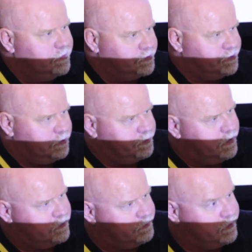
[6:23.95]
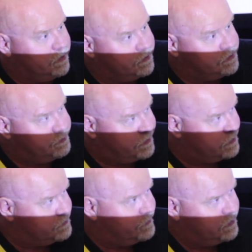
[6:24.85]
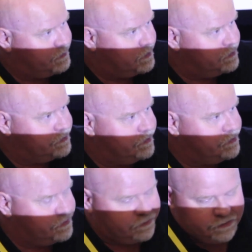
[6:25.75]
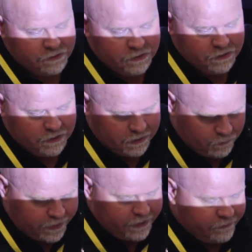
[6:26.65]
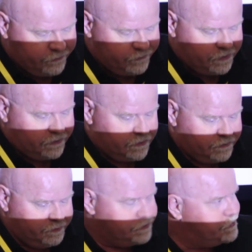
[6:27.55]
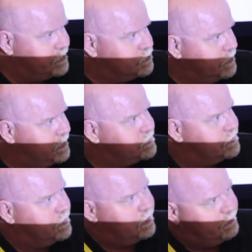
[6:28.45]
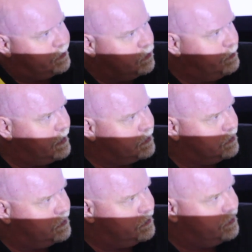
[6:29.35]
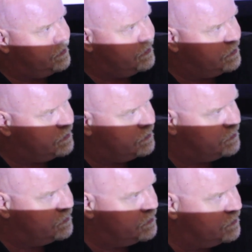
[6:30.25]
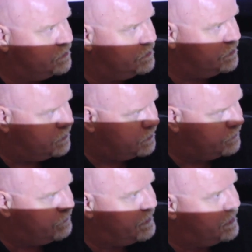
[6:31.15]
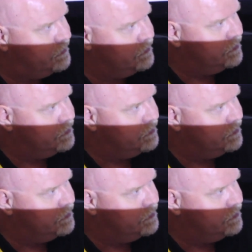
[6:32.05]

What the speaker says: There's still a problem with my lungs because of it, and I'm on it still. So I'm waiting for another 6 weeks, and then I'm going to go back on the MAD.